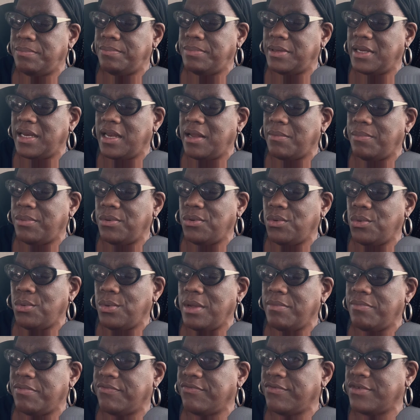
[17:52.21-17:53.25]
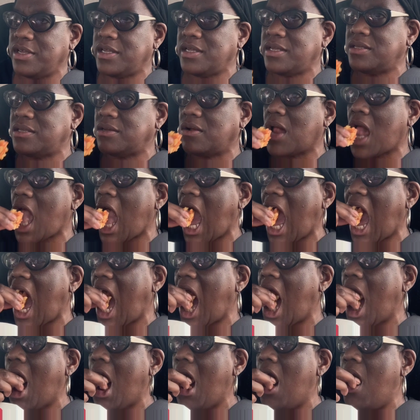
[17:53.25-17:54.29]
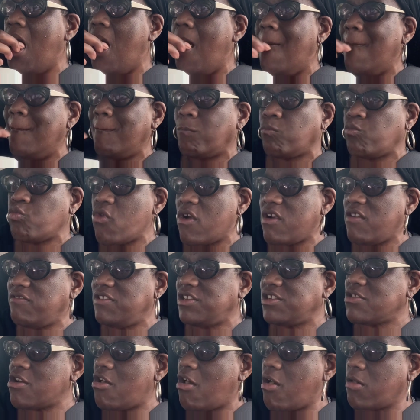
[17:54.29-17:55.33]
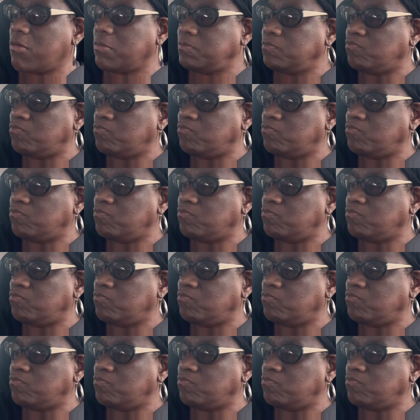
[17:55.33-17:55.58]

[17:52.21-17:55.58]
pineapple whip freeze or whatever it's called.